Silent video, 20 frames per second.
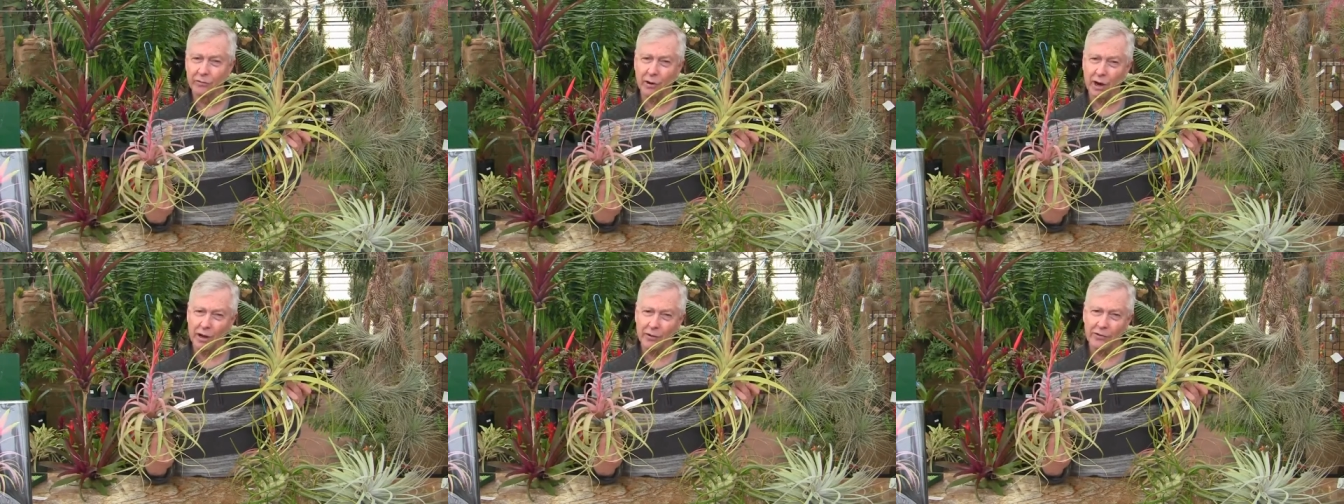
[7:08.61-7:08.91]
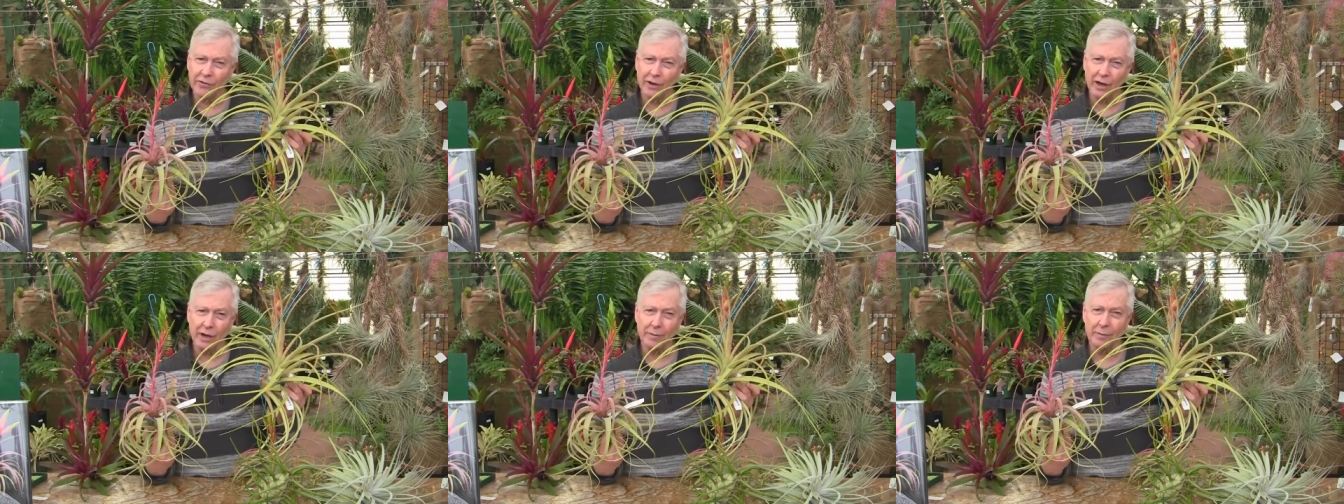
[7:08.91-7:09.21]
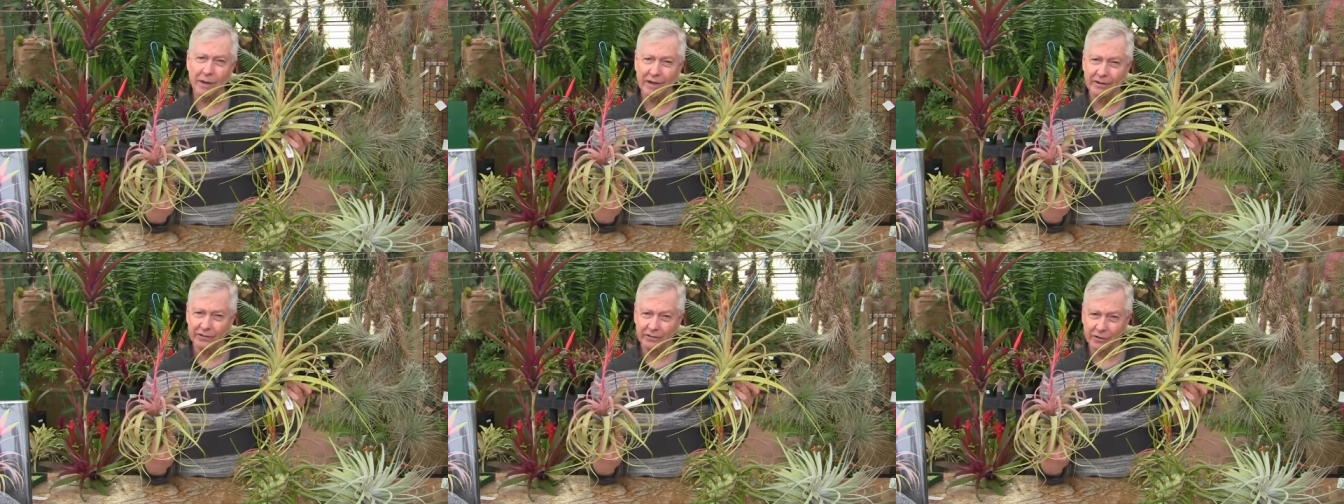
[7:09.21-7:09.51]
Rothii
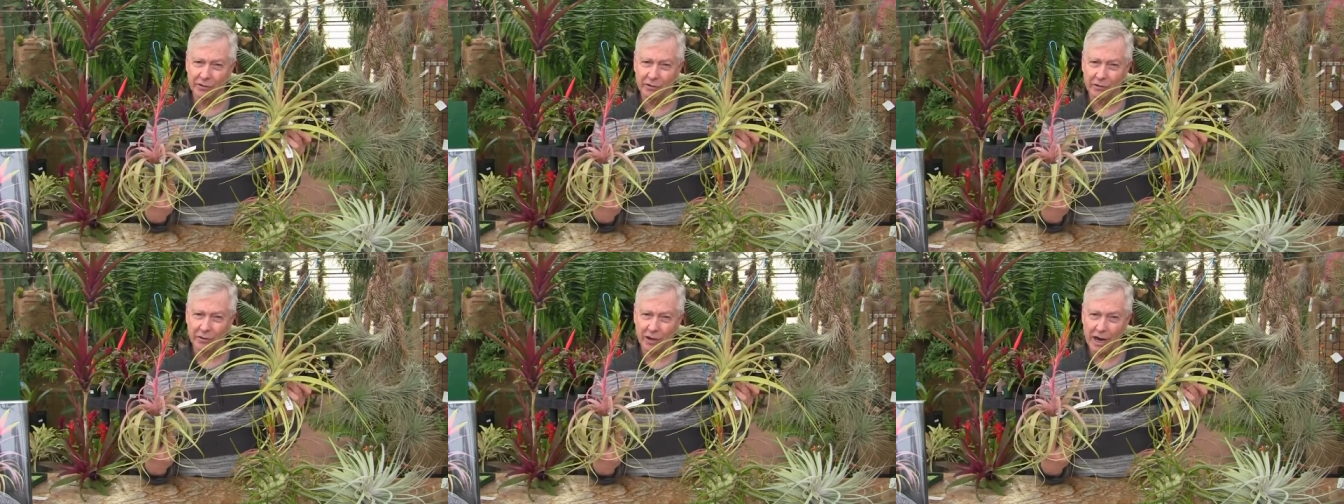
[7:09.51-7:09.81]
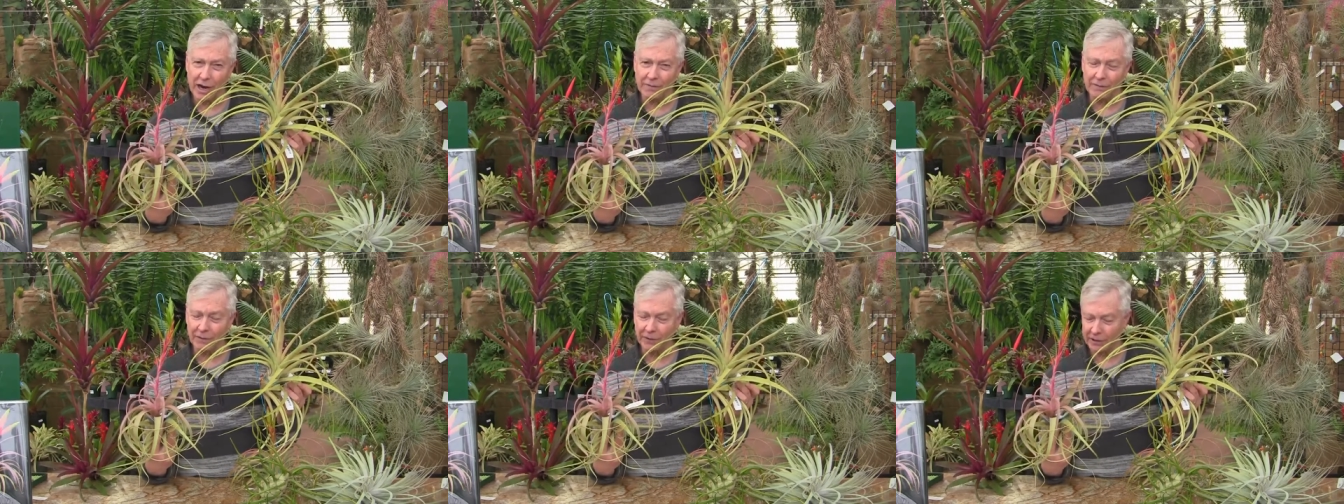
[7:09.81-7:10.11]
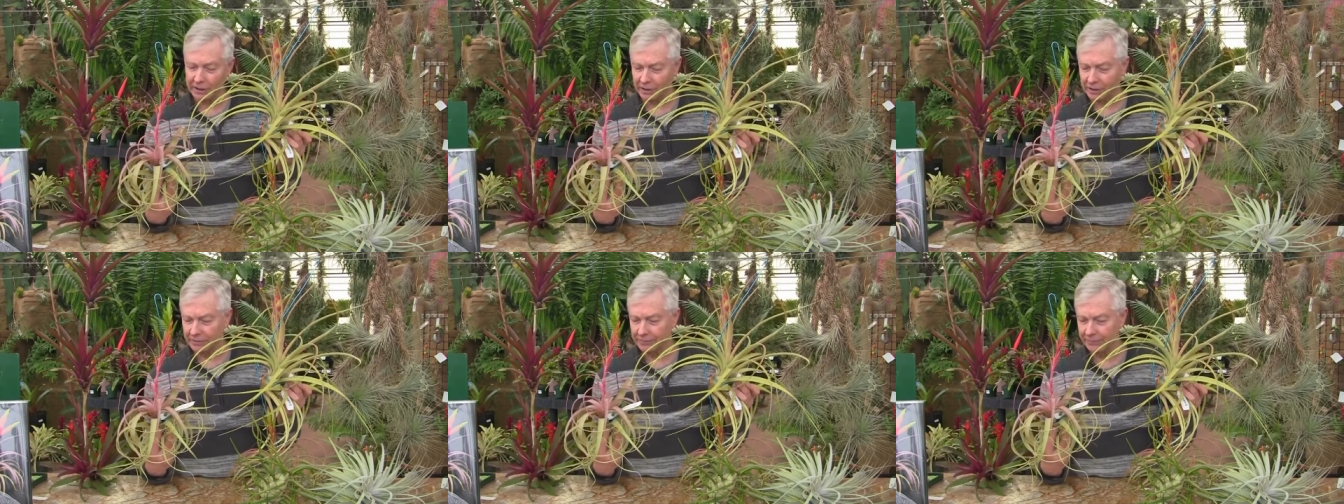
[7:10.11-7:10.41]
by
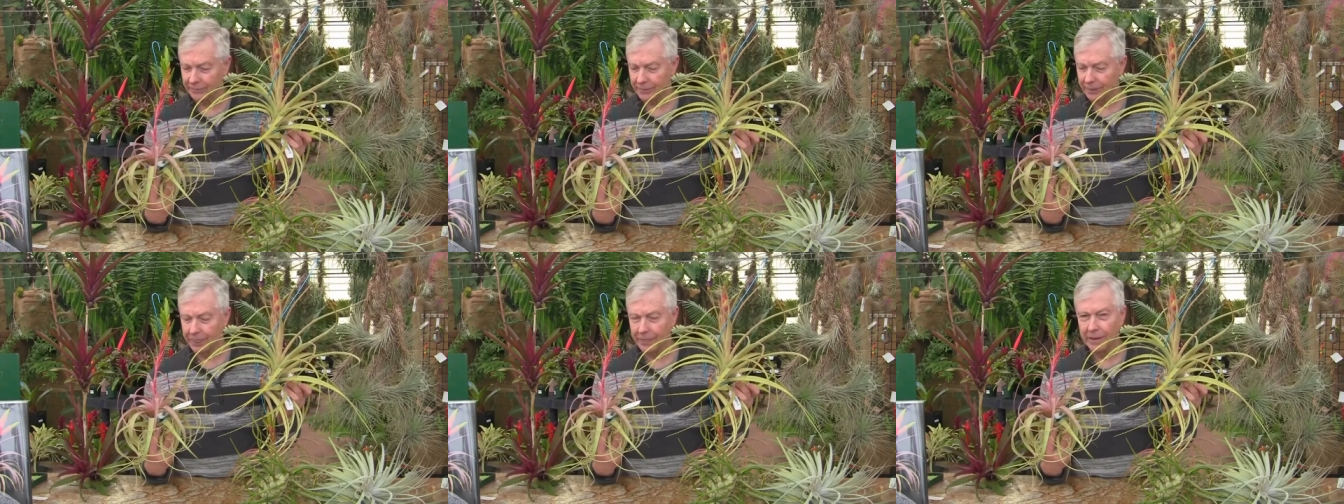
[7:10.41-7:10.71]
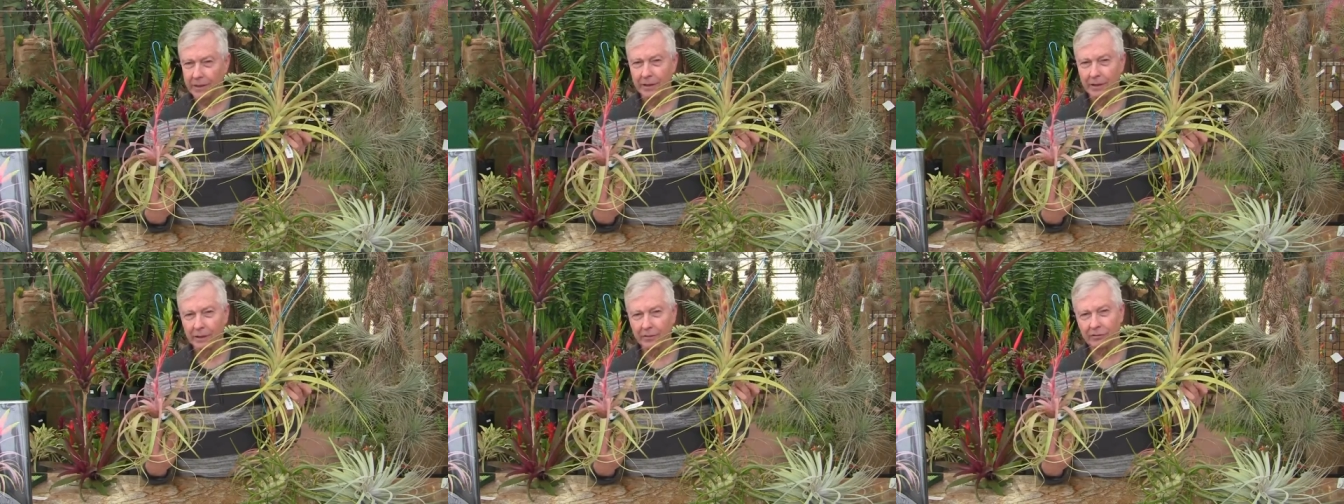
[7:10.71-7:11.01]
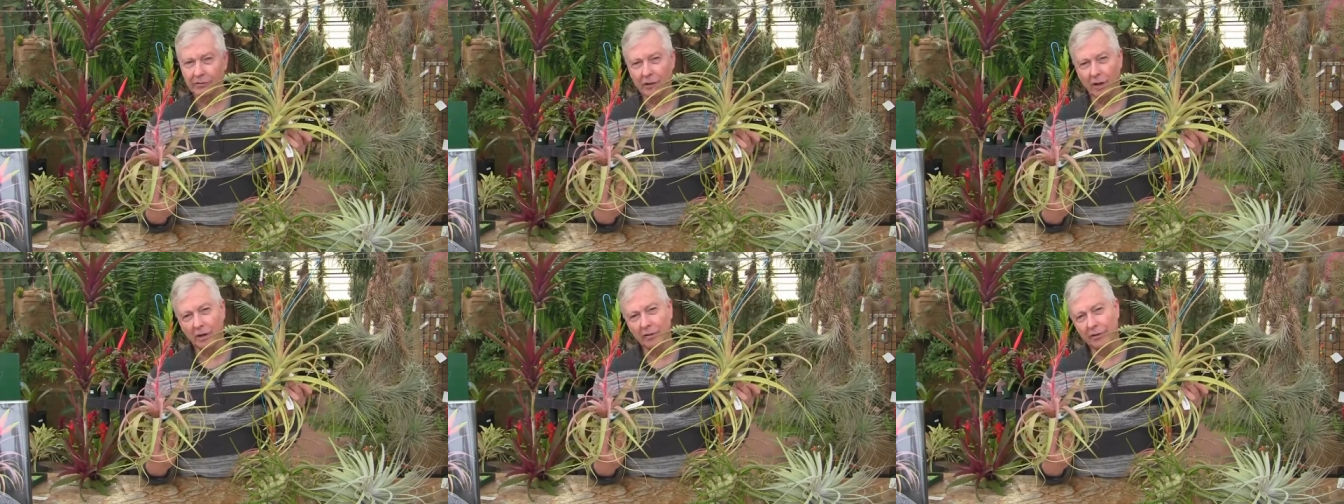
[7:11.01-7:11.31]
Xerographica,
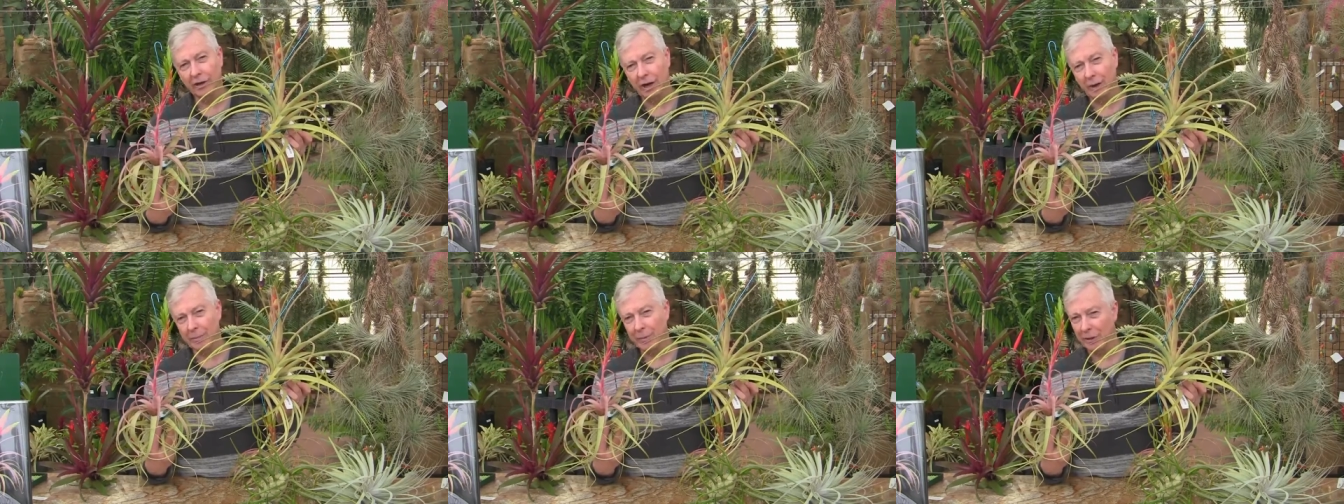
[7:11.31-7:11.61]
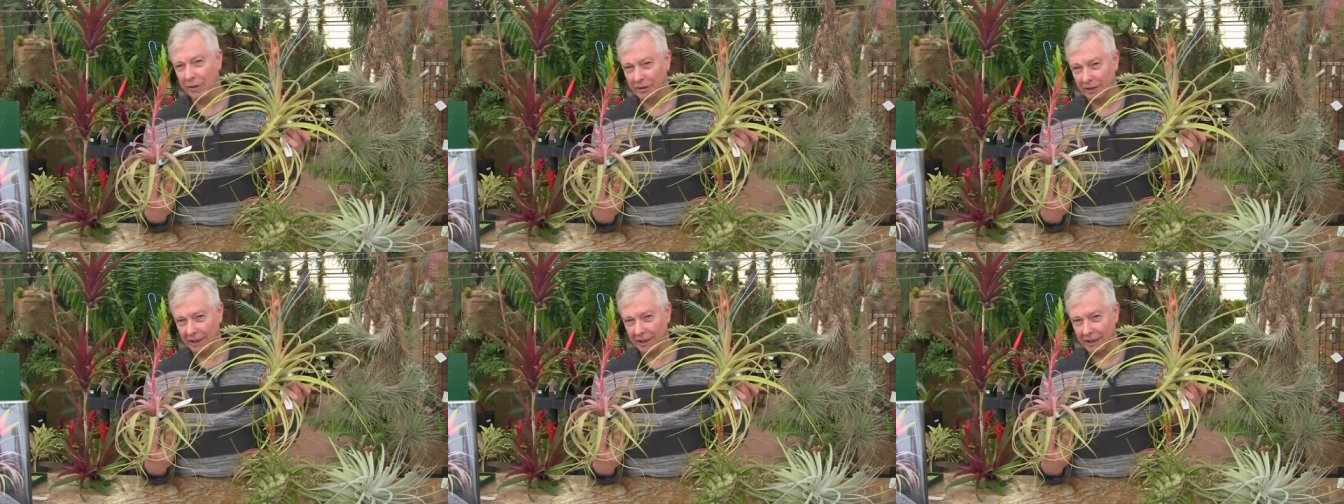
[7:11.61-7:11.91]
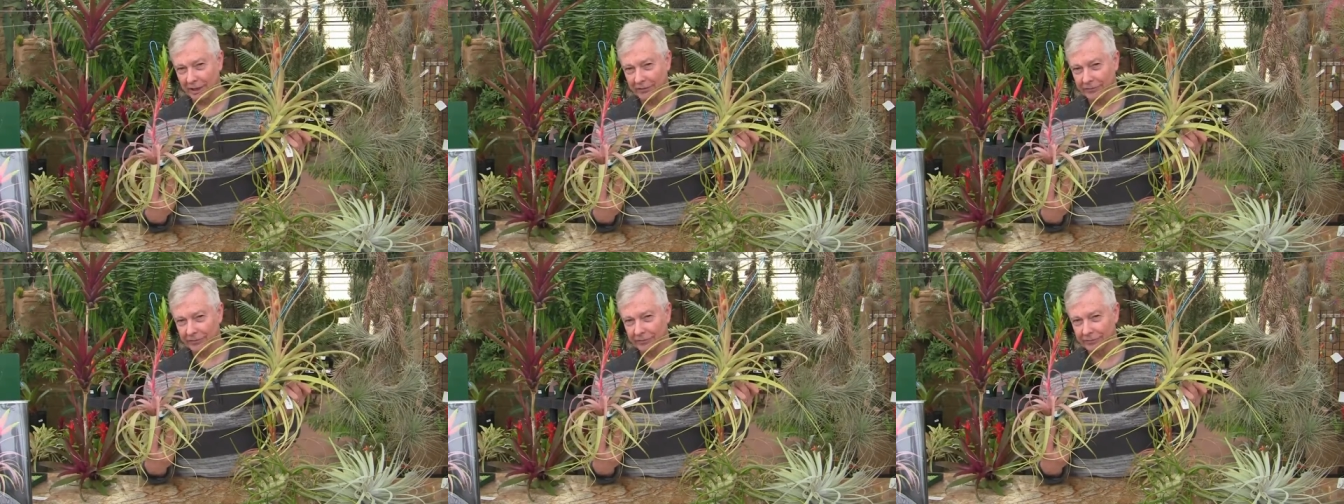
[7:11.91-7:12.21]
is called upper
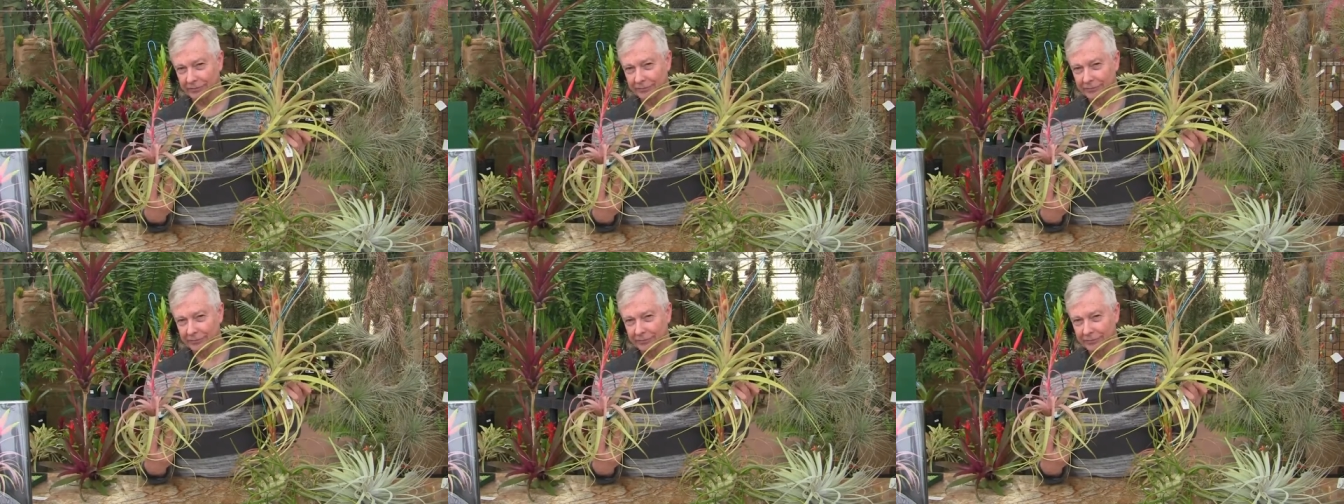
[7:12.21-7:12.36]
class.